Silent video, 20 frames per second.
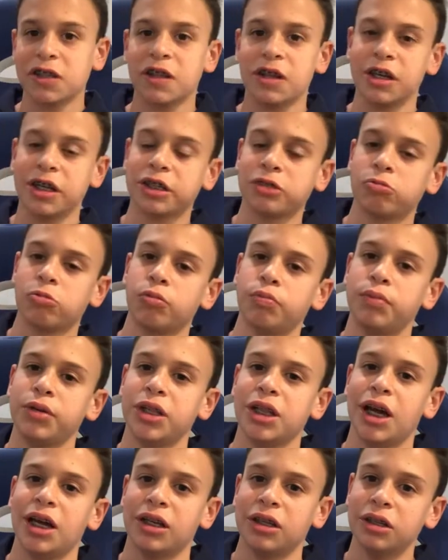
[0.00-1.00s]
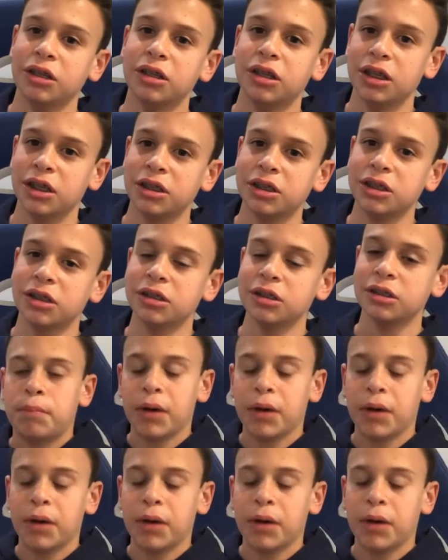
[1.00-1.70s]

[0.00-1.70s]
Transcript: the Knicks won't be that good this year.